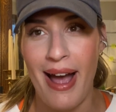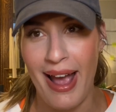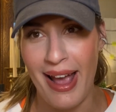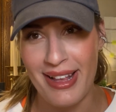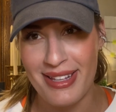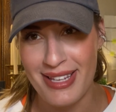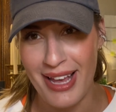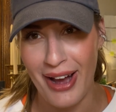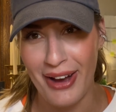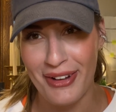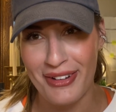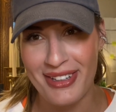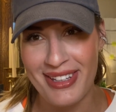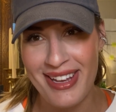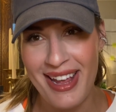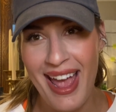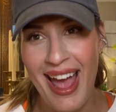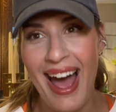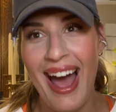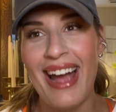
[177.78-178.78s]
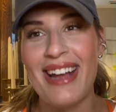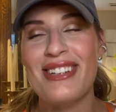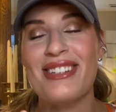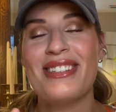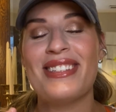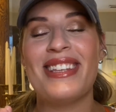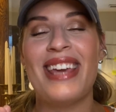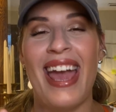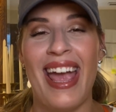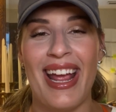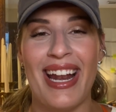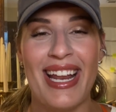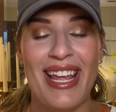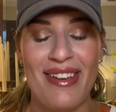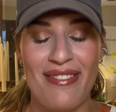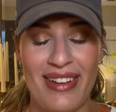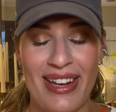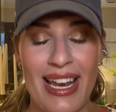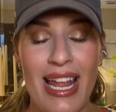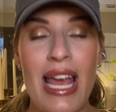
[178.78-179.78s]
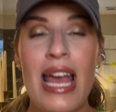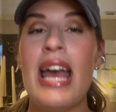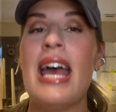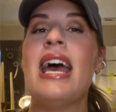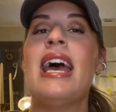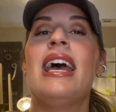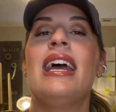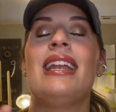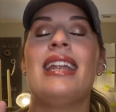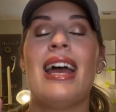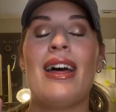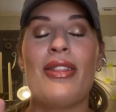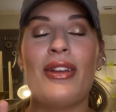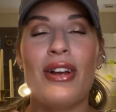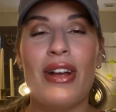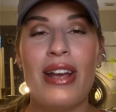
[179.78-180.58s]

eyes out. I just can't even. Now there